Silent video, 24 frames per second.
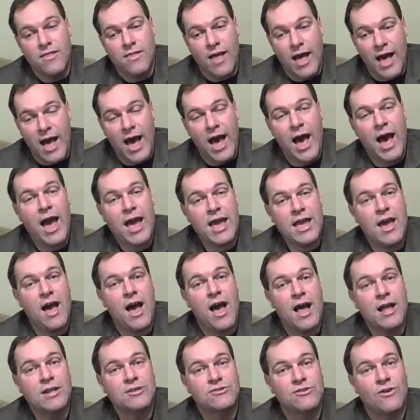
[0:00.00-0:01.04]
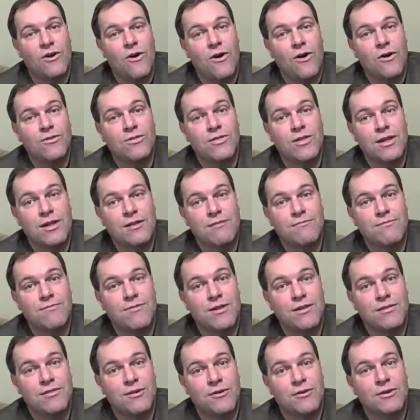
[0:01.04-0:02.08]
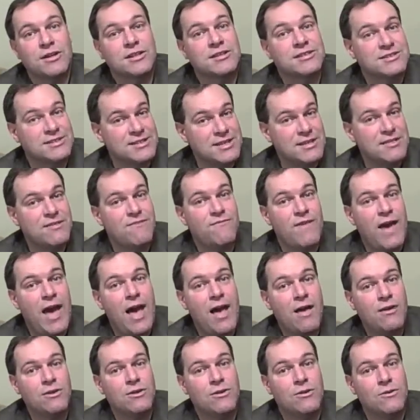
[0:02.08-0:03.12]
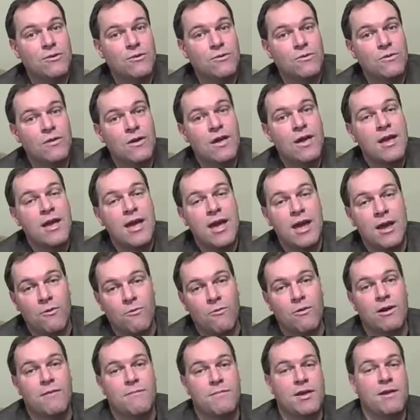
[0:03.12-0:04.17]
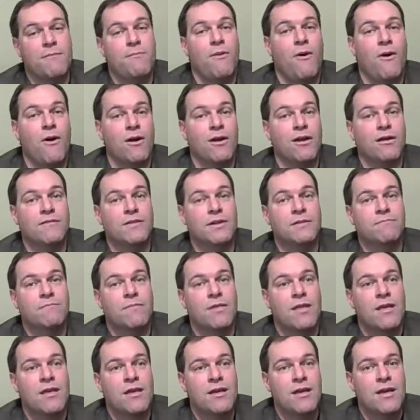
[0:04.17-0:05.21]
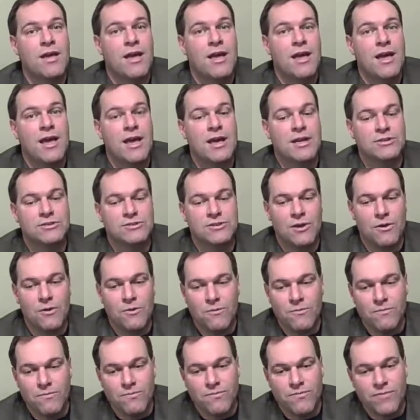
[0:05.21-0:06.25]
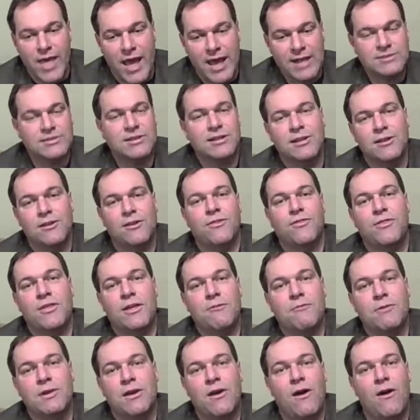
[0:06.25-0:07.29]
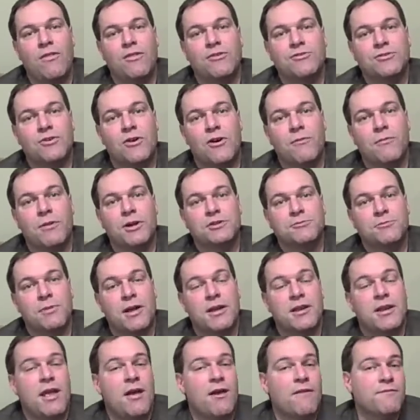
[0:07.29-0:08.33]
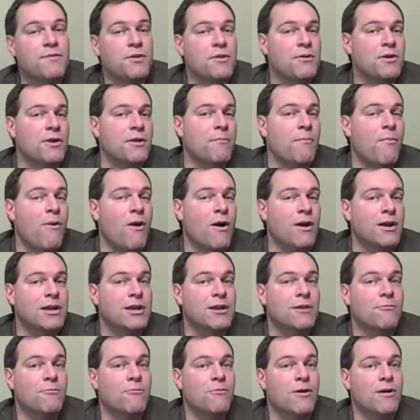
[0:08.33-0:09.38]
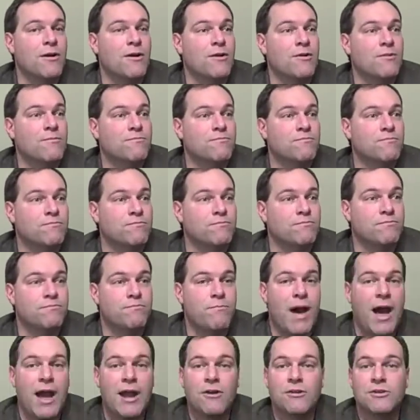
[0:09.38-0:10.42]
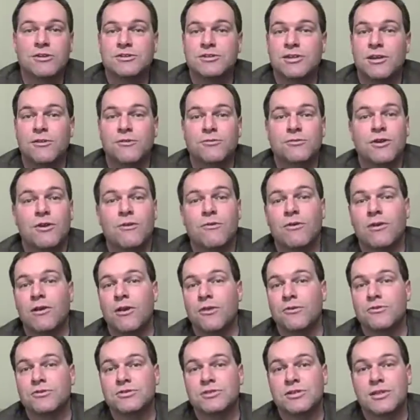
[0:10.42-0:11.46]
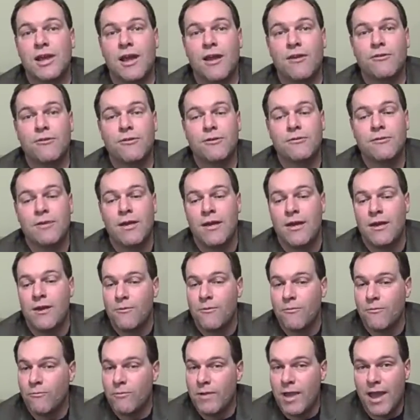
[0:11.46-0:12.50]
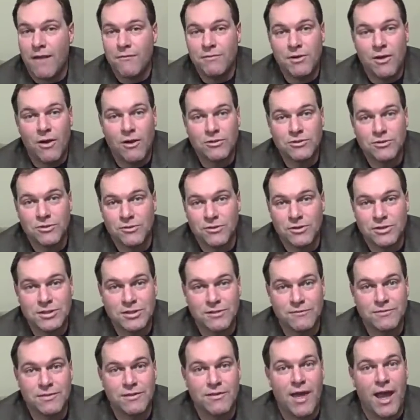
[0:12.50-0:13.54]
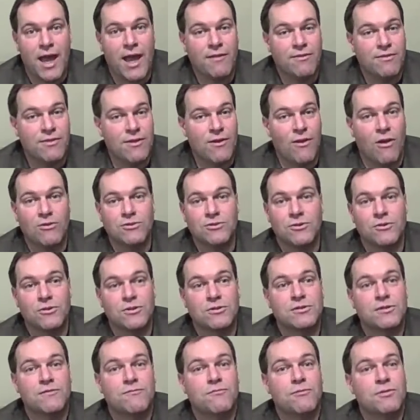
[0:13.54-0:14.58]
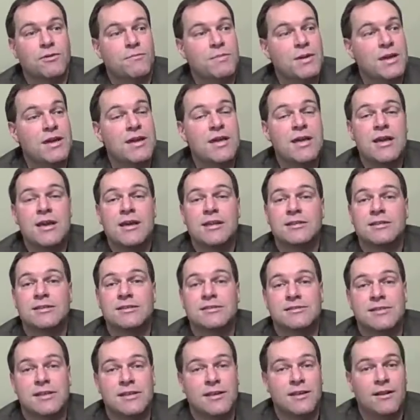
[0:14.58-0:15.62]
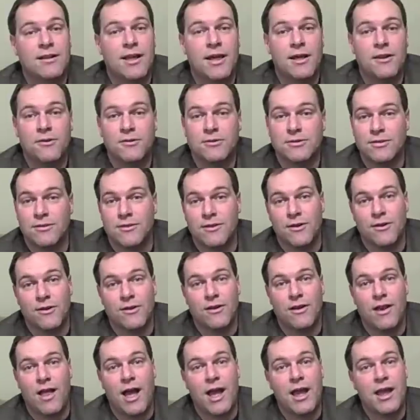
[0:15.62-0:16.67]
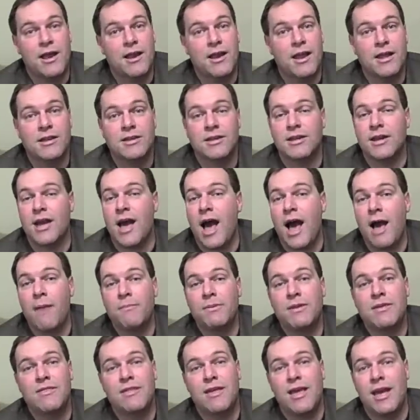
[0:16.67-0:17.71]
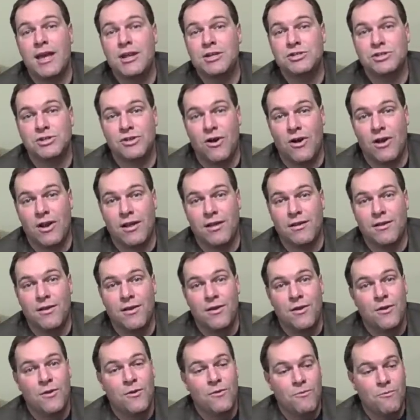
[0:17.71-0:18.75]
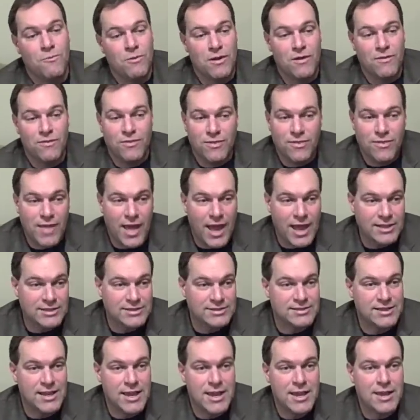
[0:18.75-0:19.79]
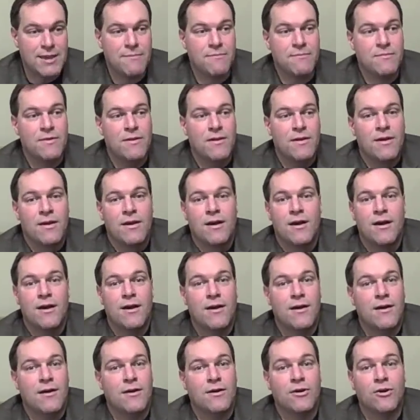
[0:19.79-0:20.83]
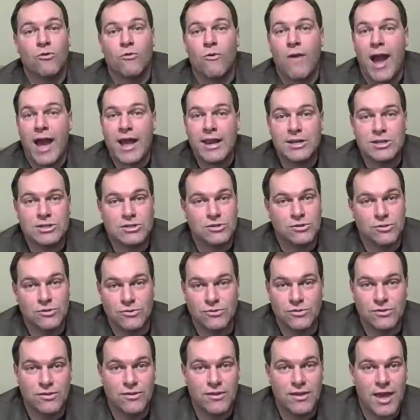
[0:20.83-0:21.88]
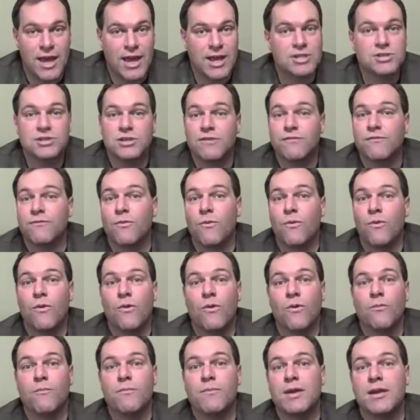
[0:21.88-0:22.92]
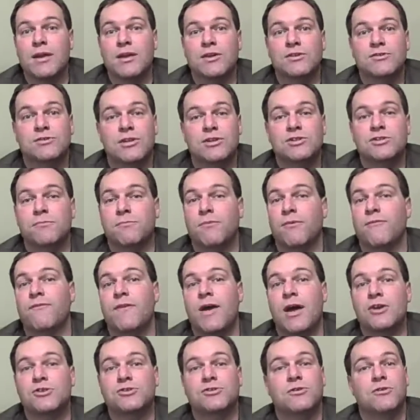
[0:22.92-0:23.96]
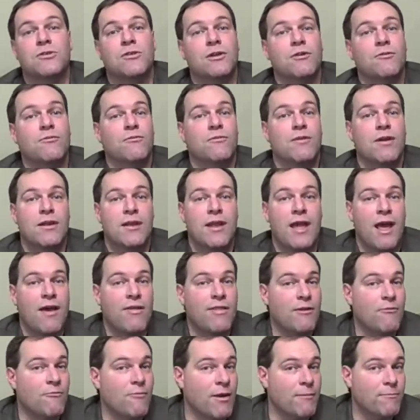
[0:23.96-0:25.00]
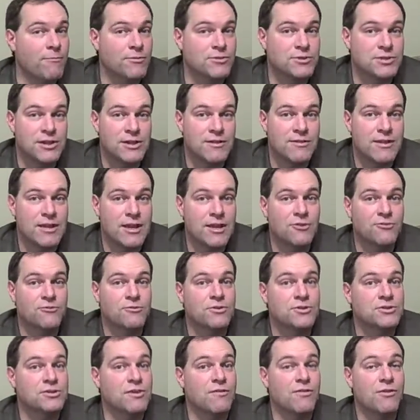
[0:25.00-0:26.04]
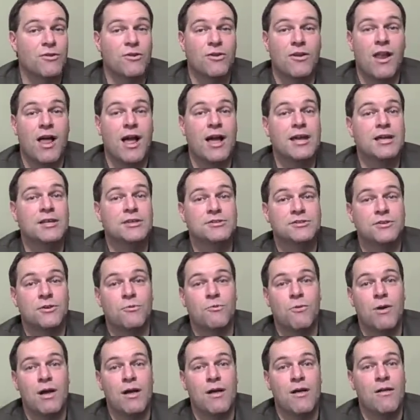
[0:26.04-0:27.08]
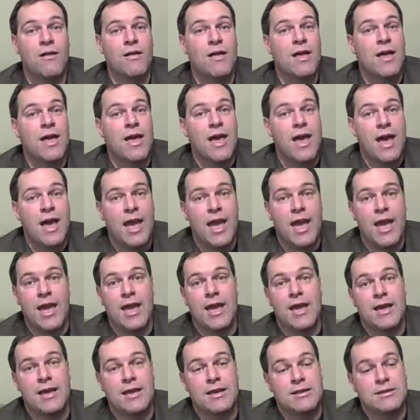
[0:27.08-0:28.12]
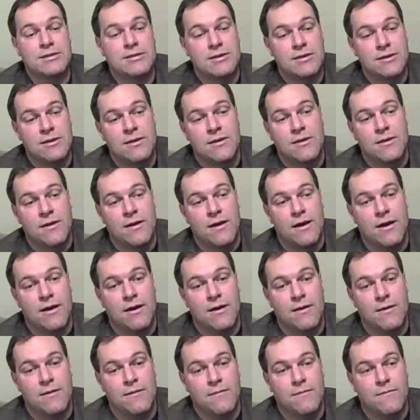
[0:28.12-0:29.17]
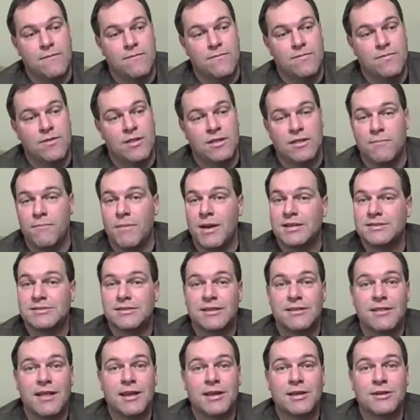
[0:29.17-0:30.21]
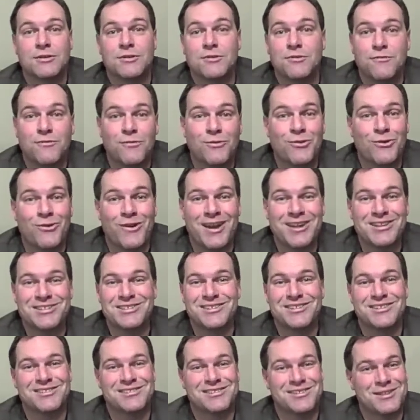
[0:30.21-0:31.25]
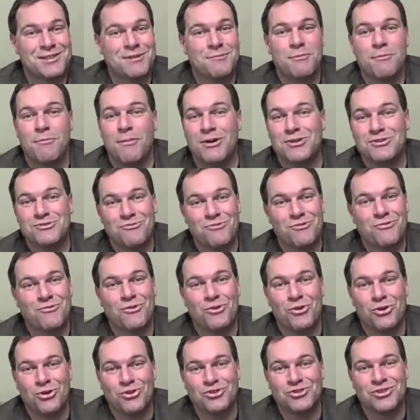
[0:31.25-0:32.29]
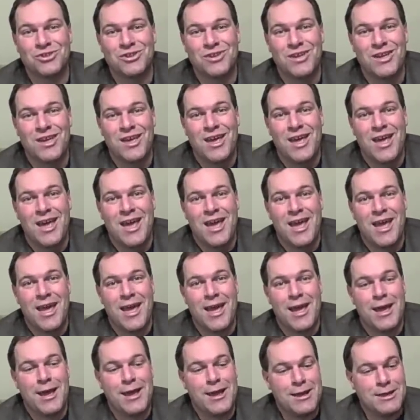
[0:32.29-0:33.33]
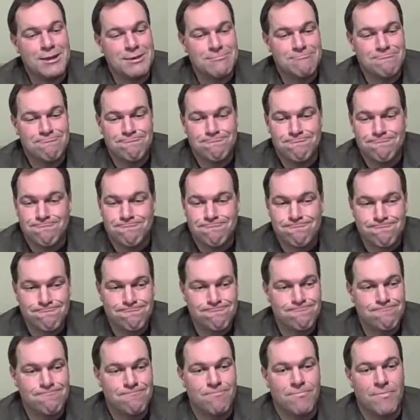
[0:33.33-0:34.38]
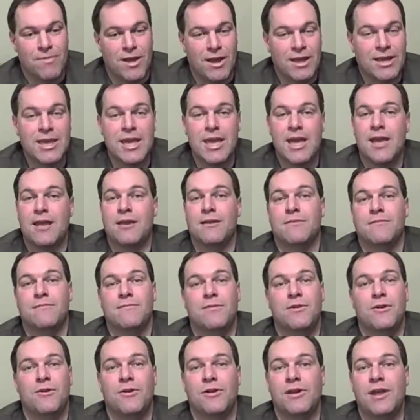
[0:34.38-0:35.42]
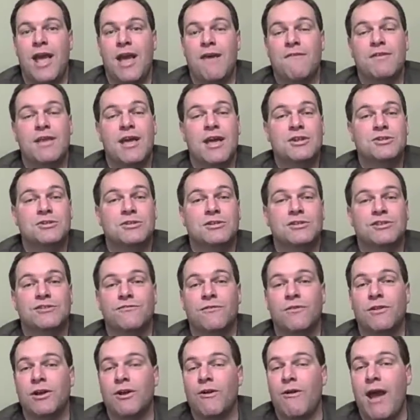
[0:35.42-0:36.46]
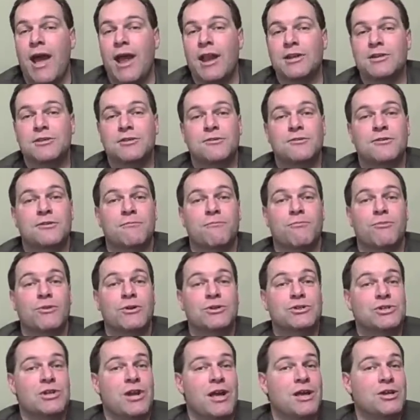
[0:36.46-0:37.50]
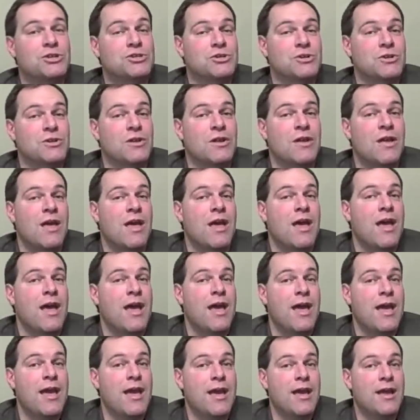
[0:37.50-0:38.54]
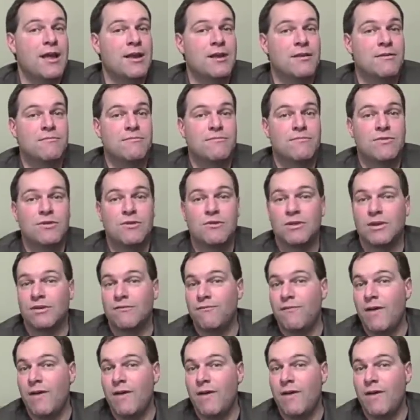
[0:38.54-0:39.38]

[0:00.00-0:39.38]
high odds are that they're going to see the value and want to be a part of it. And so that's a little thing we call the Starbucks plan. Now, if you're in a market where buyer and seller don't close together, we have an alternative to that. The alternative would be to send a letter to their client and to copy the agent on it with that same gratitude to the agent for being such a professional and how they represented the interest of their client so well, and that the best thing they could do for their agent is send them a bunch of referrals. And again, you're going to have an agent that's full of gratitude and appreciation, and you can